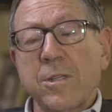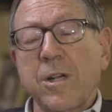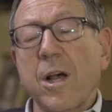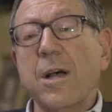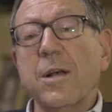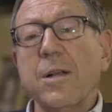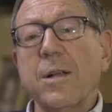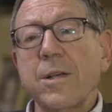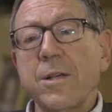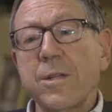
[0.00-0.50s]

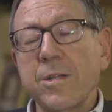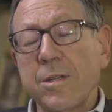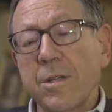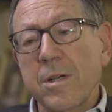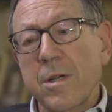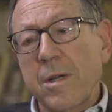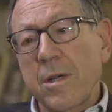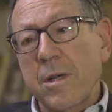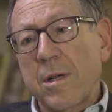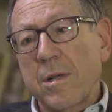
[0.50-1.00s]

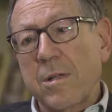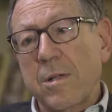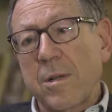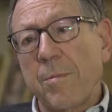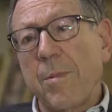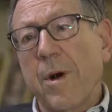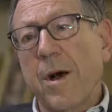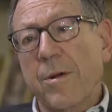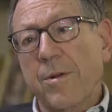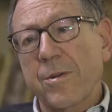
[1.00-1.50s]
Chinese
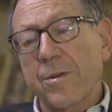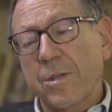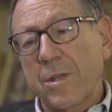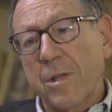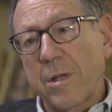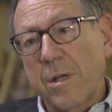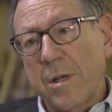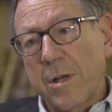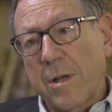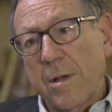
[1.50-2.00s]

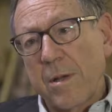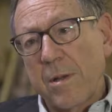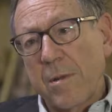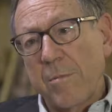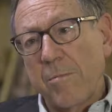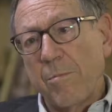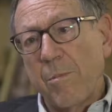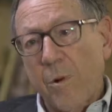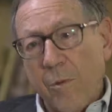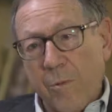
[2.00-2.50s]
Democracy
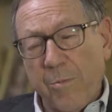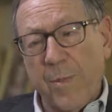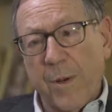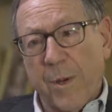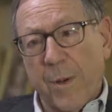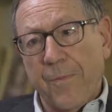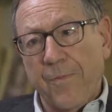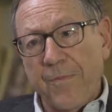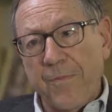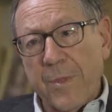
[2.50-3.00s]

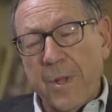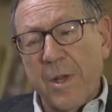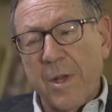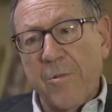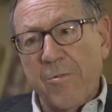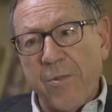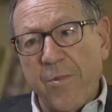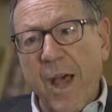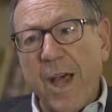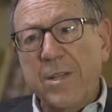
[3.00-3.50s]
Movement.
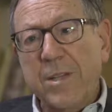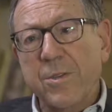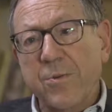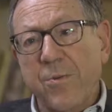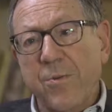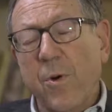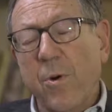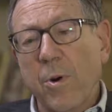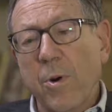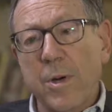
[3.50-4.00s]

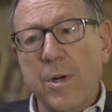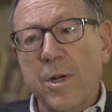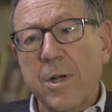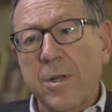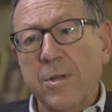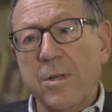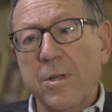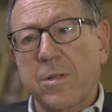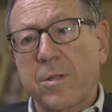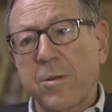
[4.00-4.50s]
Fast
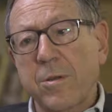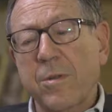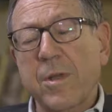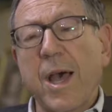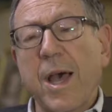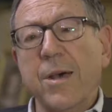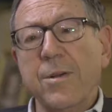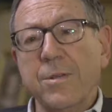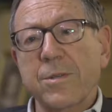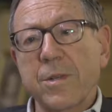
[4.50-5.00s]
forward to
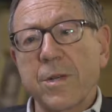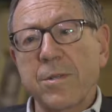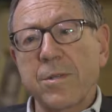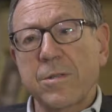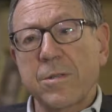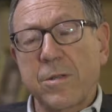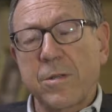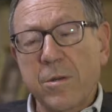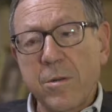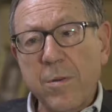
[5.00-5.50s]

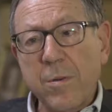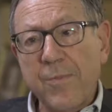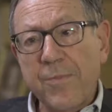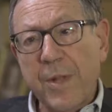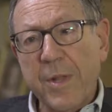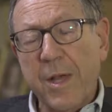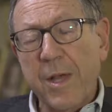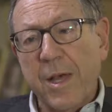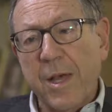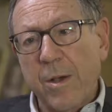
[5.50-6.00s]
2002,
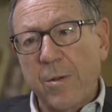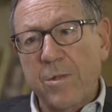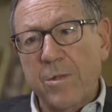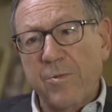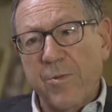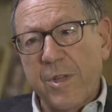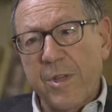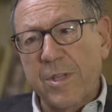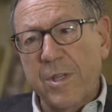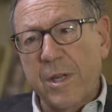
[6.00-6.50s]
he
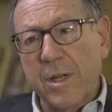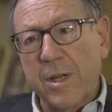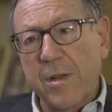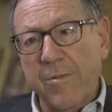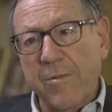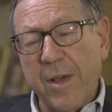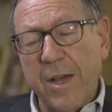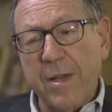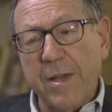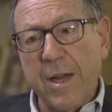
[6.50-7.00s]
was
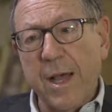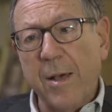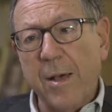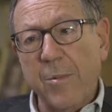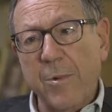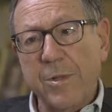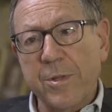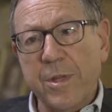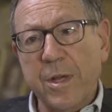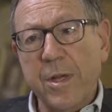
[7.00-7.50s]
visiting
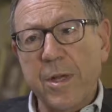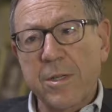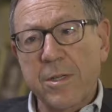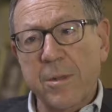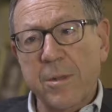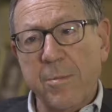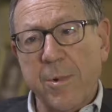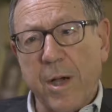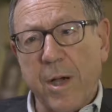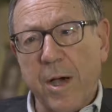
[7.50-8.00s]
Vietnam with
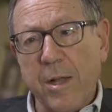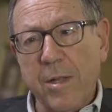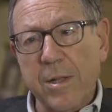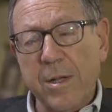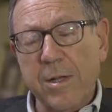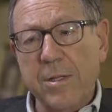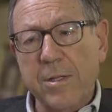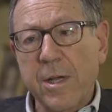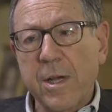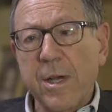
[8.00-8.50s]
some
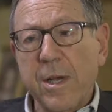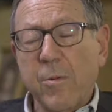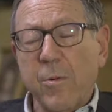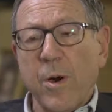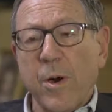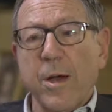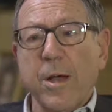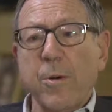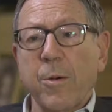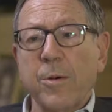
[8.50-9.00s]
colleagues,
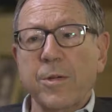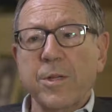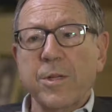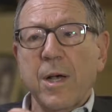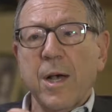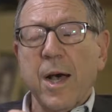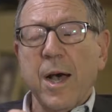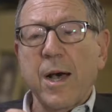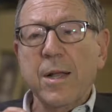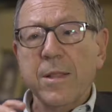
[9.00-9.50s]
where he
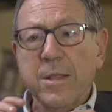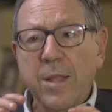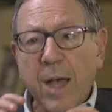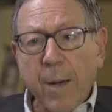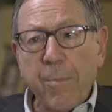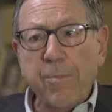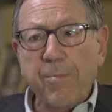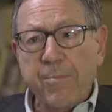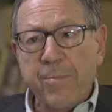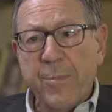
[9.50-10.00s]
was
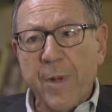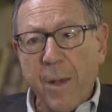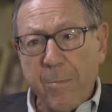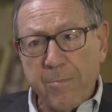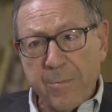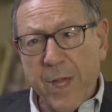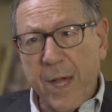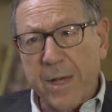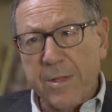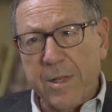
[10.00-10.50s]

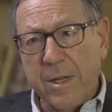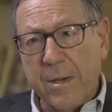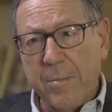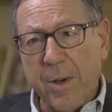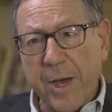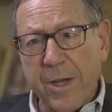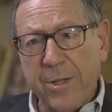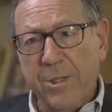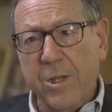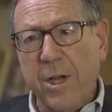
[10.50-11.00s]

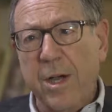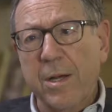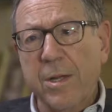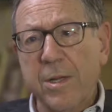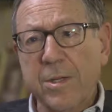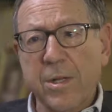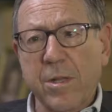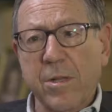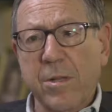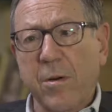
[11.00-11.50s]
abducted by
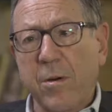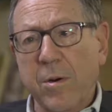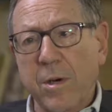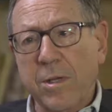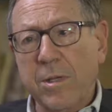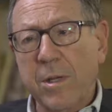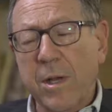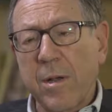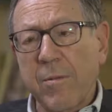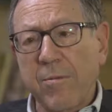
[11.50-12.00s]
Chinese
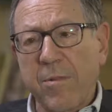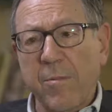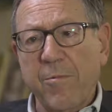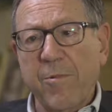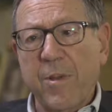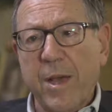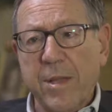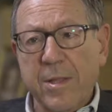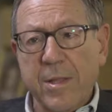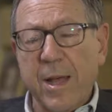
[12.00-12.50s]
authorities
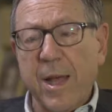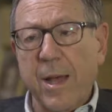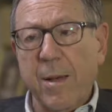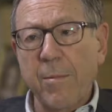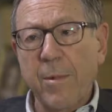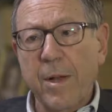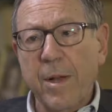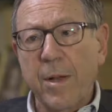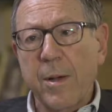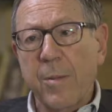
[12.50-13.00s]
from
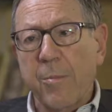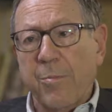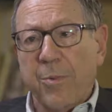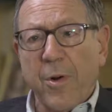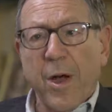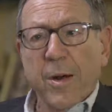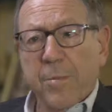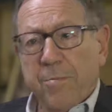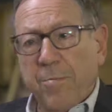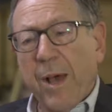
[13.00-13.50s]
Vietnam,
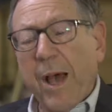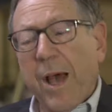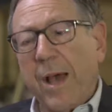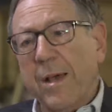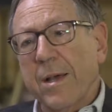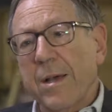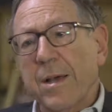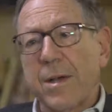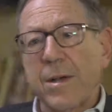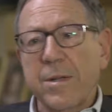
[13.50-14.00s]
brought
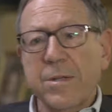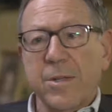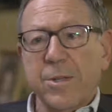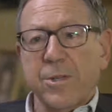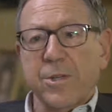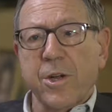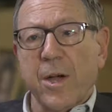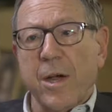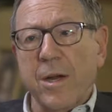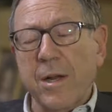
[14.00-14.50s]
back
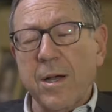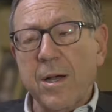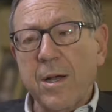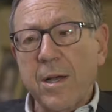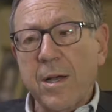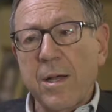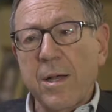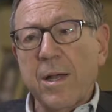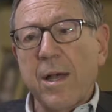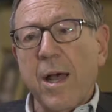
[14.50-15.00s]
to China,